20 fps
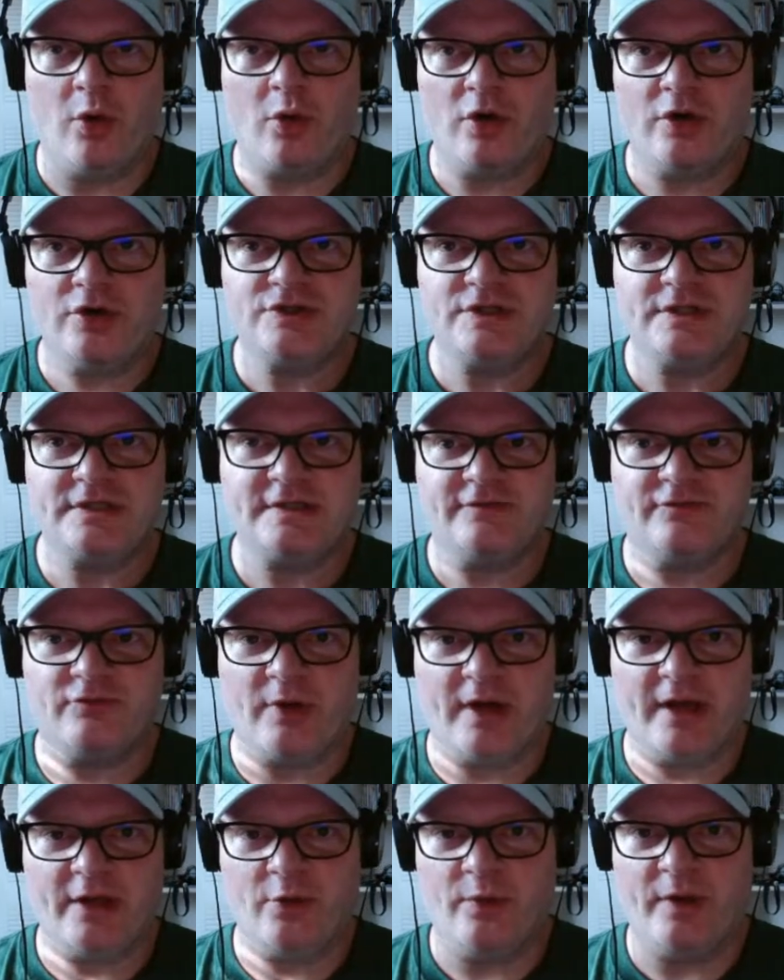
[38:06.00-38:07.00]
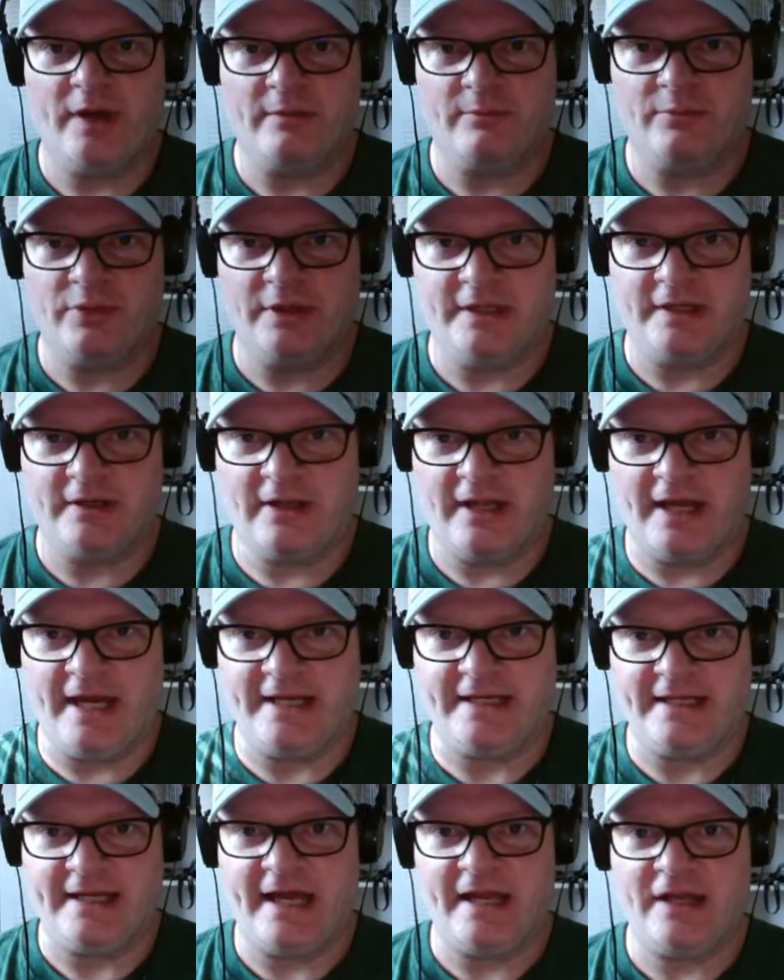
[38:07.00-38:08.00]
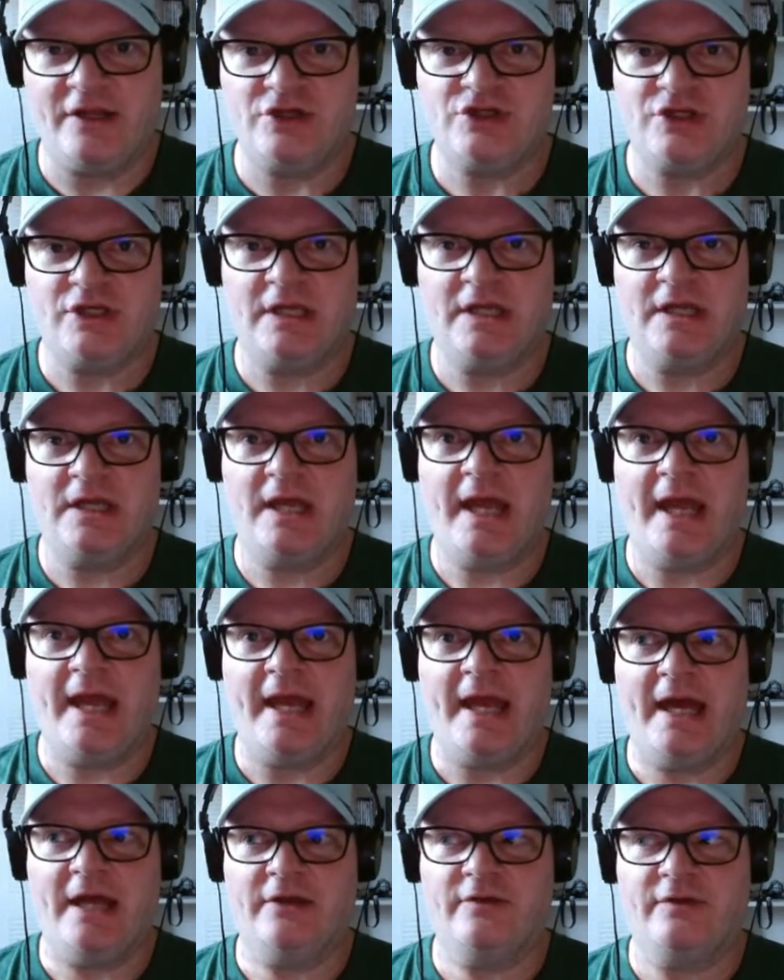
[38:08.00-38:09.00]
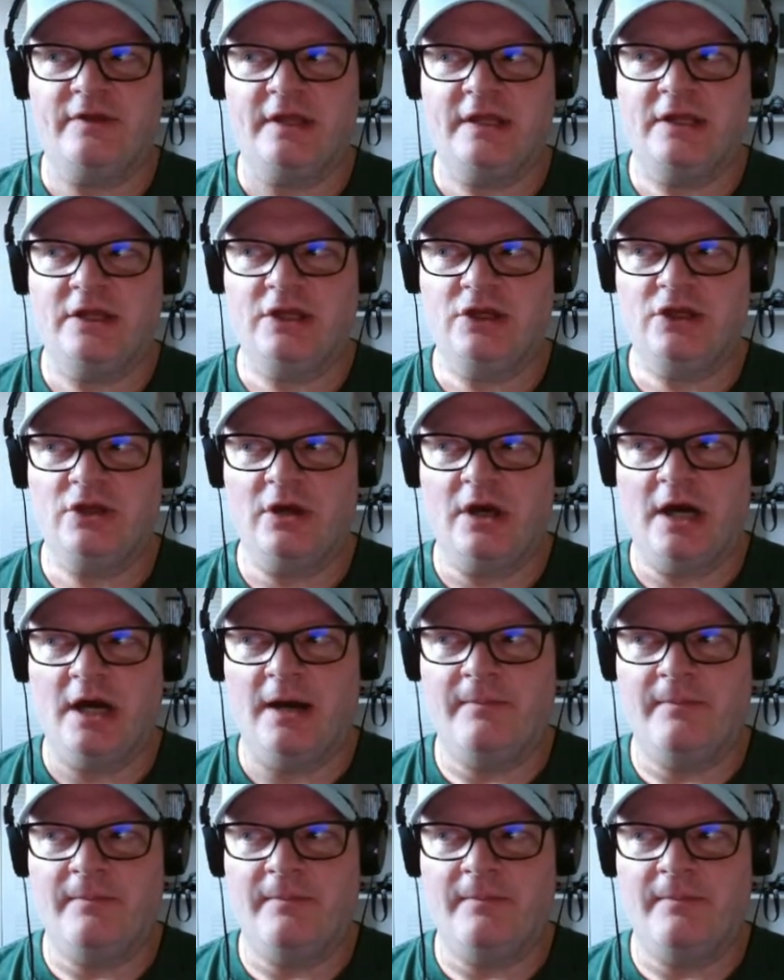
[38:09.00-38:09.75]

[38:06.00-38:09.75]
origins of right-wing political ideology and the